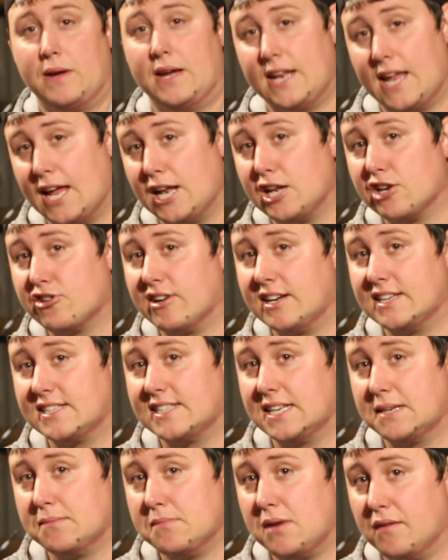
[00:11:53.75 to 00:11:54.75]
be an
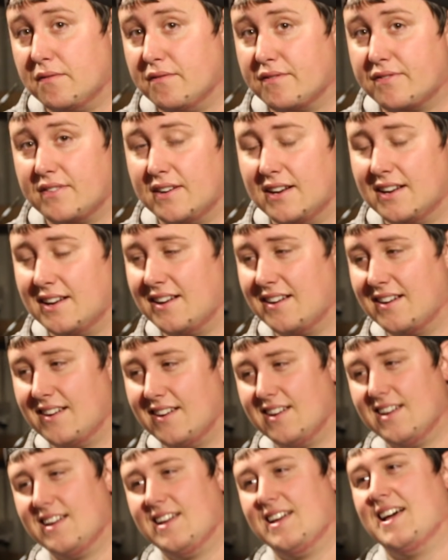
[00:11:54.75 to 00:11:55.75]
interesting month.
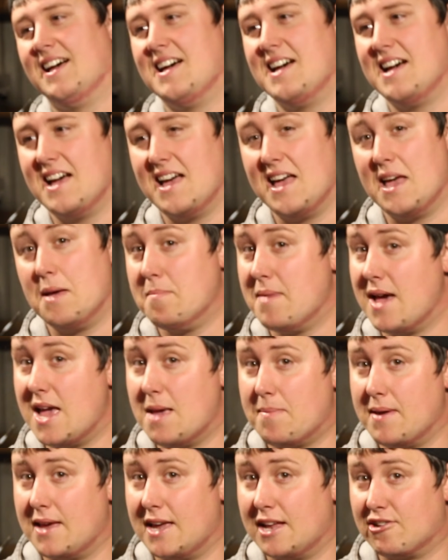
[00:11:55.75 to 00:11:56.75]
It
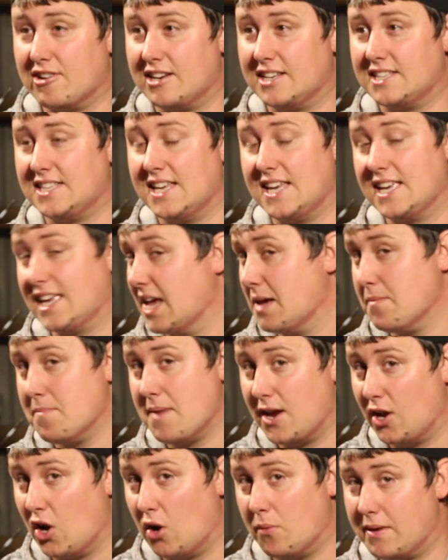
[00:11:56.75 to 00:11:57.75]
may be interesting, it
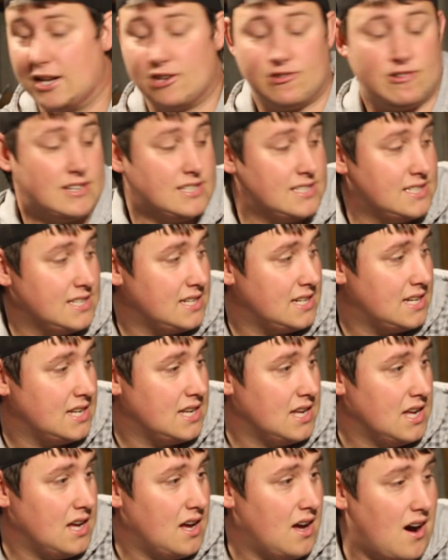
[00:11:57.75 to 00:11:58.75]
may not be interesting.
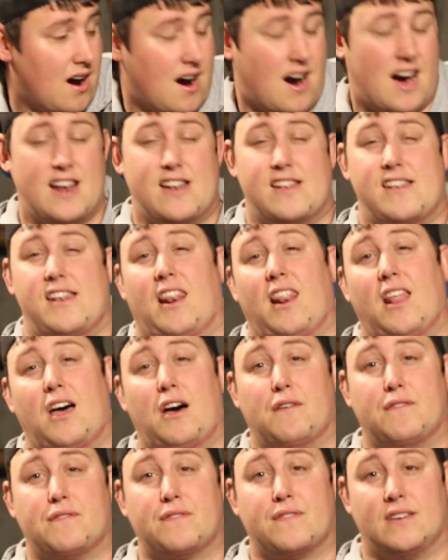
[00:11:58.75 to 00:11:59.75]
I'd
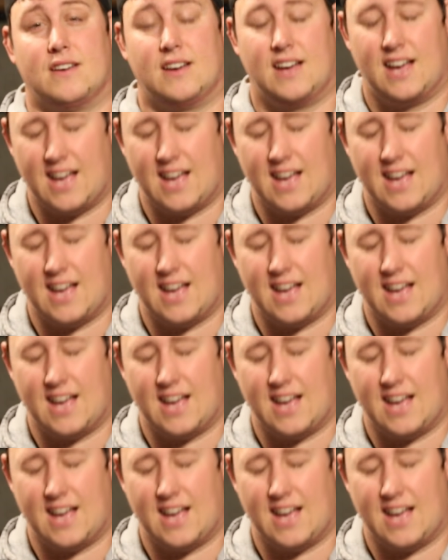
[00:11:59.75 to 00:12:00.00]
love,